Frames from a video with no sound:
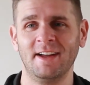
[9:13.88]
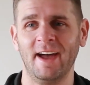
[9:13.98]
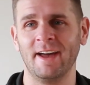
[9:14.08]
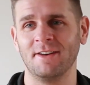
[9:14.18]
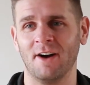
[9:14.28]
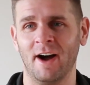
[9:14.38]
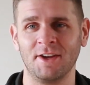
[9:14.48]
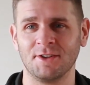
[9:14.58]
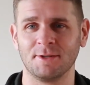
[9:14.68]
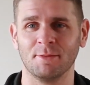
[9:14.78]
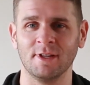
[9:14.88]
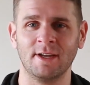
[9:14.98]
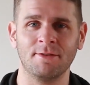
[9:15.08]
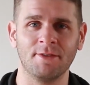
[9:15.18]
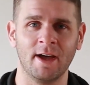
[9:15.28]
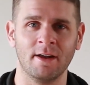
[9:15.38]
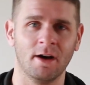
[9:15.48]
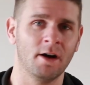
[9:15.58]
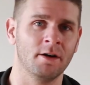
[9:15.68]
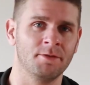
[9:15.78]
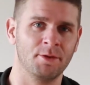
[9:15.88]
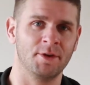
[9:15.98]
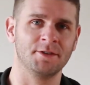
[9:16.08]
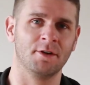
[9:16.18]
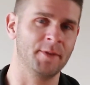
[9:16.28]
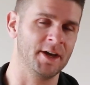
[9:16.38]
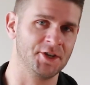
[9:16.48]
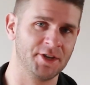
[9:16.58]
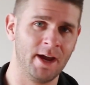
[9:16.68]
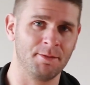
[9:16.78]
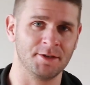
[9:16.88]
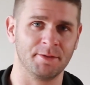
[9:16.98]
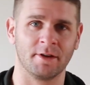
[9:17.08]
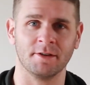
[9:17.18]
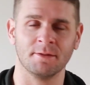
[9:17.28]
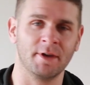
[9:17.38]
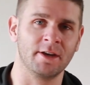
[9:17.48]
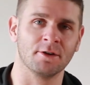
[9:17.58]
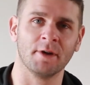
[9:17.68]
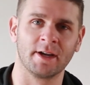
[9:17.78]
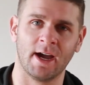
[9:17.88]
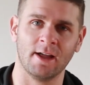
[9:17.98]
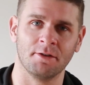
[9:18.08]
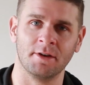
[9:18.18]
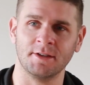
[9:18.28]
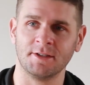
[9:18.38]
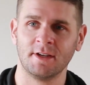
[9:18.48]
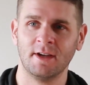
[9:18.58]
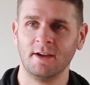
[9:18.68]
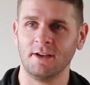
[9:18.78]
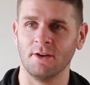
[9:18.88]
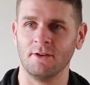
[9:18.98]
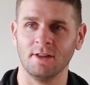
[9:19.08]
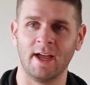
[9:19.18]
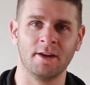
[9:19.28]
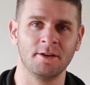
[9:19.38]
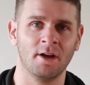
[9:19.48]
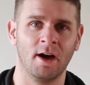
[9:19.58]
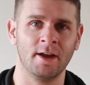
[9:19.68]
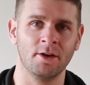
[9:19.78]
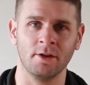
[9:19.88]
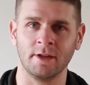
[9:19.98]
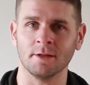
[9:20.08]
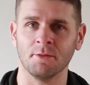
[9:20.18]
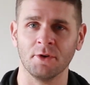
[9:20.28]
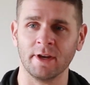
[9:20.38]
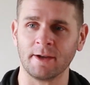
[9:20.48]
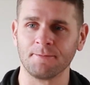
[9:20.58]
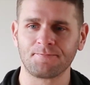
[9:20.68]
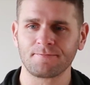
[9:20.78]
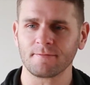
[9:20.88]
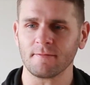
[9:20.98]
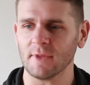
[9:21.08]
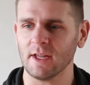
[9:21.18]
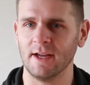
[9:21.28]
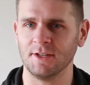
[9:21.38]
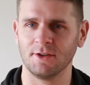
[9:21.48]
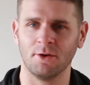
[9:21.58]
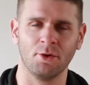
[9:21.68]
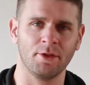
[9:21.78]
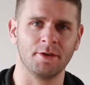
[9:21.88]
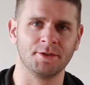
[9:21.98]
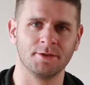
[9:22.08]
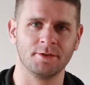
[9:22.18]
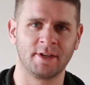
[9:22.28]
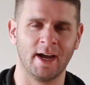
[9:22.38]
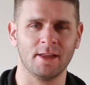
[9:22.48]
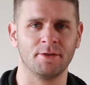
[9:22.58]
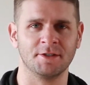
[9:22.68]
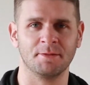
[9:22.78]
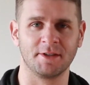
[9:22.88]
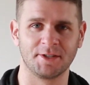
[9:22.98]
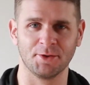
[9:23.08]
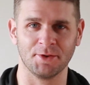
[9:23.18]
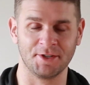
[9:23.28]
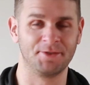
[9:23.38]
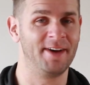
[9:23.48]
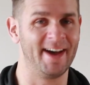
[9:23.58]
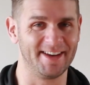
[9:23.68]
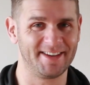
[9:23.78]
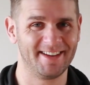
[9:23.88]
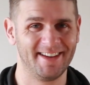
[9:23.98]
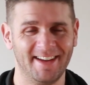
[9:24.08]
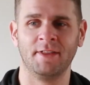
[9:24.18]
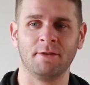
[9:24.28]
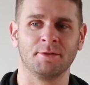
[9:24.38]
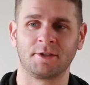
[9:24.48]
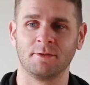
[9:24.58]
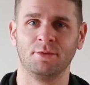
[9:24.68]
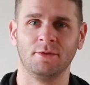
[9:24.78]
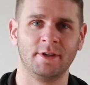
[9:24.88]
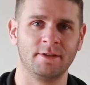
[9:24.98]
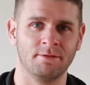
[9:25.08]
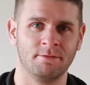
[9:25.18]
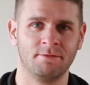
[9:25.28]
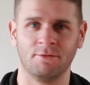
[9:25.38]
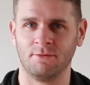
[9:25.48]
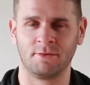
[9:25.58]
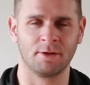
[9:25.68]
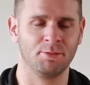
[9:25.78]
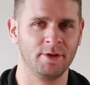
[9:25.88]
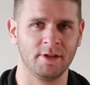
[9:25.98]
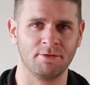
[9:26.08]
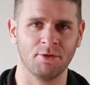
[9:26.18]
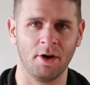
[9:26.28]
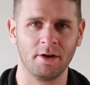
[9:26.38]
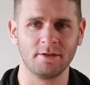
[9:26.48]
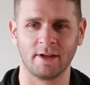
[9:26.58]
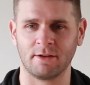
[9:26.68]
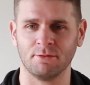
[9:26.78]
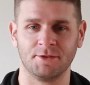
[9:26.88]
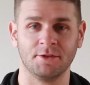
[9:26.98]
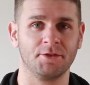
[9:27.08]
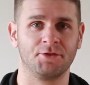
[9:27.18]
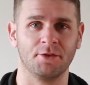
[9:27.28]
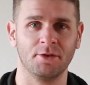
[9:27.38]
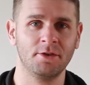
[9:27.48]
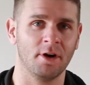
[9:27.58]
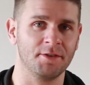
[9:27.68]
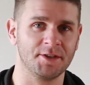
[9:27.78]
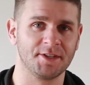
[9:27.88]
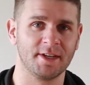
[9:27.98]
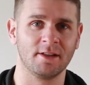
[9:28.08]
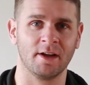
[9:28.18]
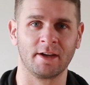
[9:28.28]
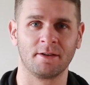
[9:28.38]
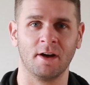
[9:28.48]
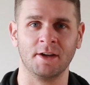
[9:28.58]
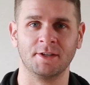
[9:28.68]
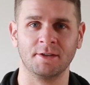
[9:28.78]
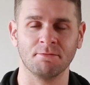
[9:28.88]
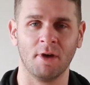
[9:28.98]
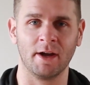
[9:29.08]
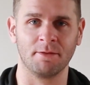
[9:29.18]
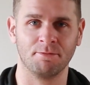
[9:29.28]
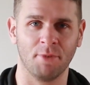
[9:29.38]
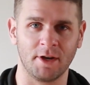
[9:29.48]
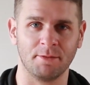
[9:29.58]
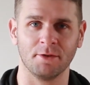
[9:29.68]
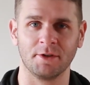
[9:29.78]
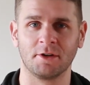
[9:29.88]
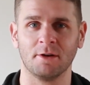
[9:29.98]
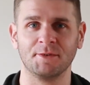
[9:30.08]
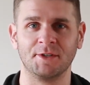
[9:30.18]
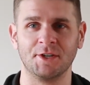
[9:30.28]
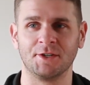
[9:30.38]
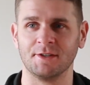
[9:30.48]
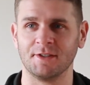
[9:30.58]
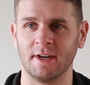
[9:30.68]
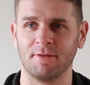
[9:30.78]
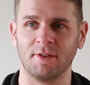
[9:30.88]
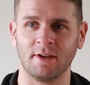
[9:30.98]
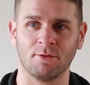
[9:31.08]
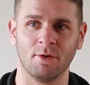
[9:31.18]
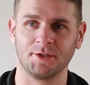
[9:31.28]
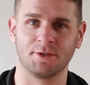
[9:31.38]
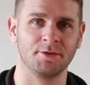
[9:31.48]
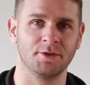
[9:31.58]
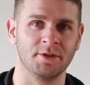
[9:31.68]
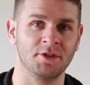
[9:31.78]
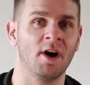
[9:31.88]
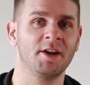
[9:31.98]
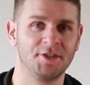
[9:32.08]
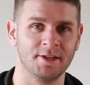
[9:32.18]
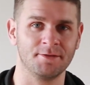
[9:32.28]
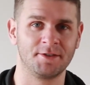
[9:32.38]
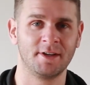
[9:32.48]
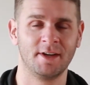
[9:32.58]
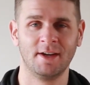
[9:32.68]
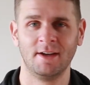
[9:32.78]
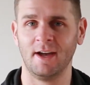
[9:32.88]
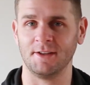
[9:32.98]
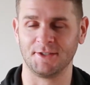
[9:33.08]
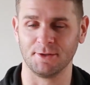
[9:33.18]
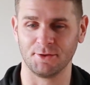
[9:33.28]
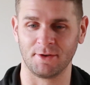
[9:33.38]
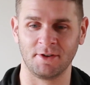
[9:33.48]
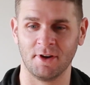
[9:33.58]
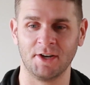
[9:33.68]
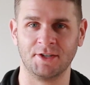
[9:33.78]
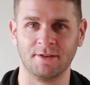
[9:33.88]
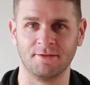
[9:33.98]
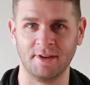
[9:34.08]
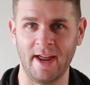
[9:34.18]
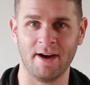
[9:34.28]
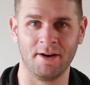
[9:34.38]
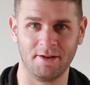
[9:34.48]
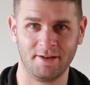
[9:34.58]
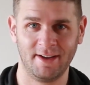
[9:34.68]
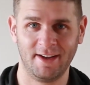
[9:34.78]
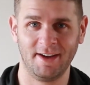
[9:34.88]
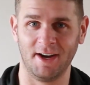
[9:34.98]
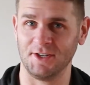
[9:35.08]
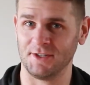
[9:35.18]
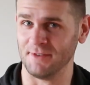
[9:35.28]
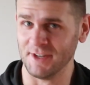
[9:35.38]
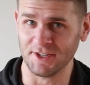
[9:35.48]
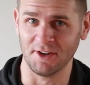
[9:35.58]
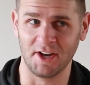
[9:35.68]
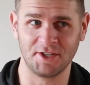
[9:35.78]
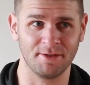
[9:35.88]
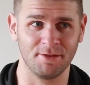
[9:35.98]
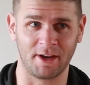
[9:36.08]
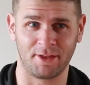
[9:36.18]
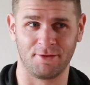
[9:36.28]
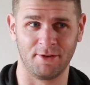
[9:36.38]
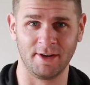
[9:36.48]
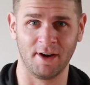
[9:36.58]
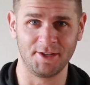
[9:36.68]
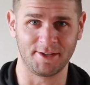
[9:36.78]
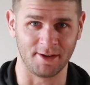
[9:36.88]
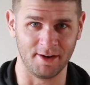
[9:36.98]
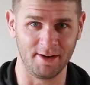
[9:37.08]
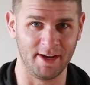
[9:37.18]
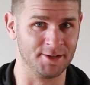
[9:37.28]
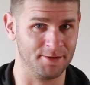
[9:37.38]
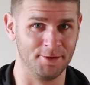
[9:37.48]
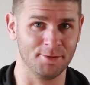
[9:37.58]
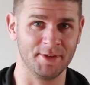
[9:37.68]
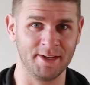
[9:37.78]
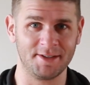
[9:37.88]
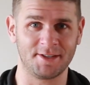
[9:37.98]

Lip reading: And I used to believe that, the reason I'm out of shape is because I'm eating all my calories, late at night, early in the morning. And so all those calories are being stored as fat. That was completely wrong. Like, it's not true, obviously. Like, I did my bodybuilding competitions and everything while still doing night shift, and still doing night shift now. I just finished night shift like 3 nights ago as I filmed this.